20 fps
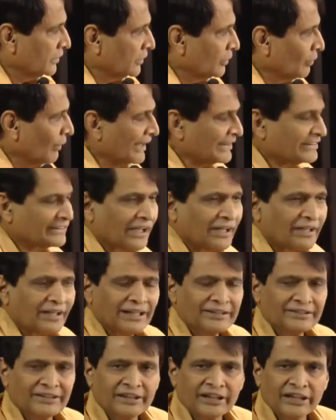Why China
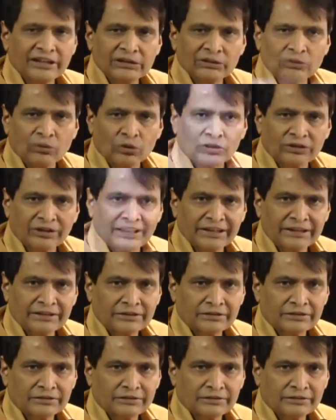has a negative growth rate
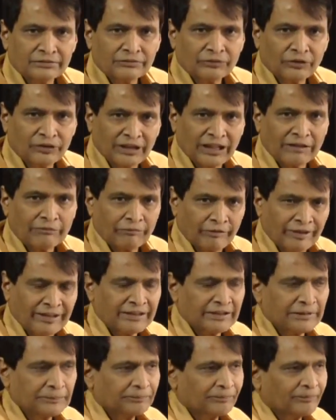for trade
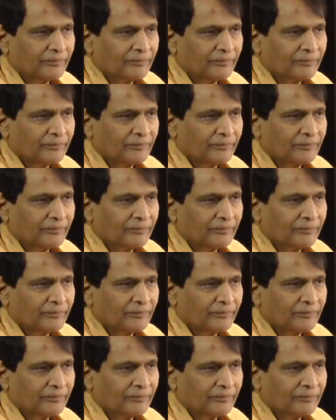rate,